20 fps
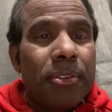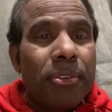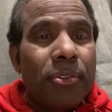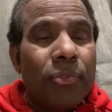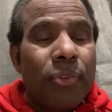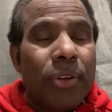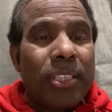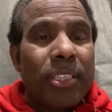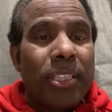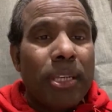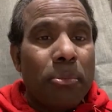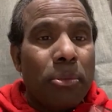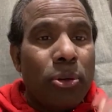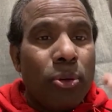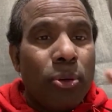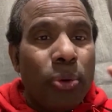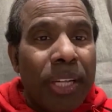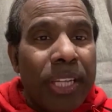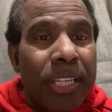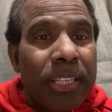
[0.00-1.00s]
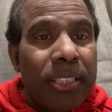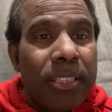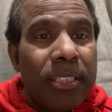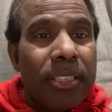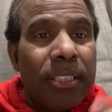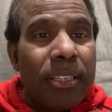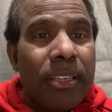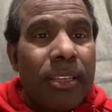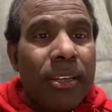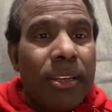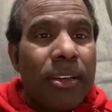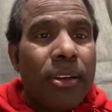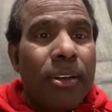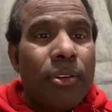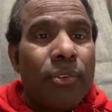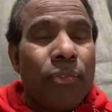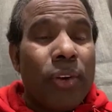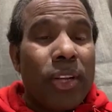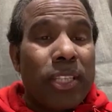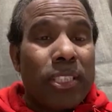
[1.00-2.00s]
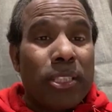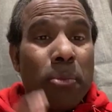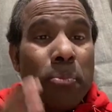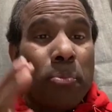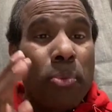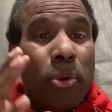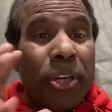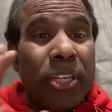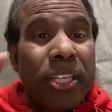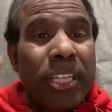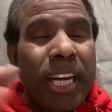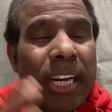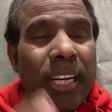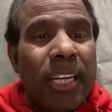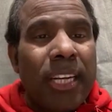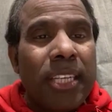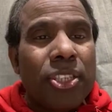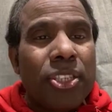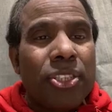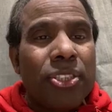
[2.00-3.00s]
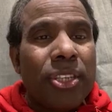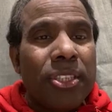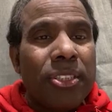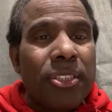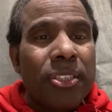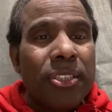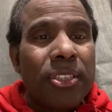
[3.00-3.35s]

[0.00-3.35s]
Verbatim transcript: for some rulings, for some political decisions,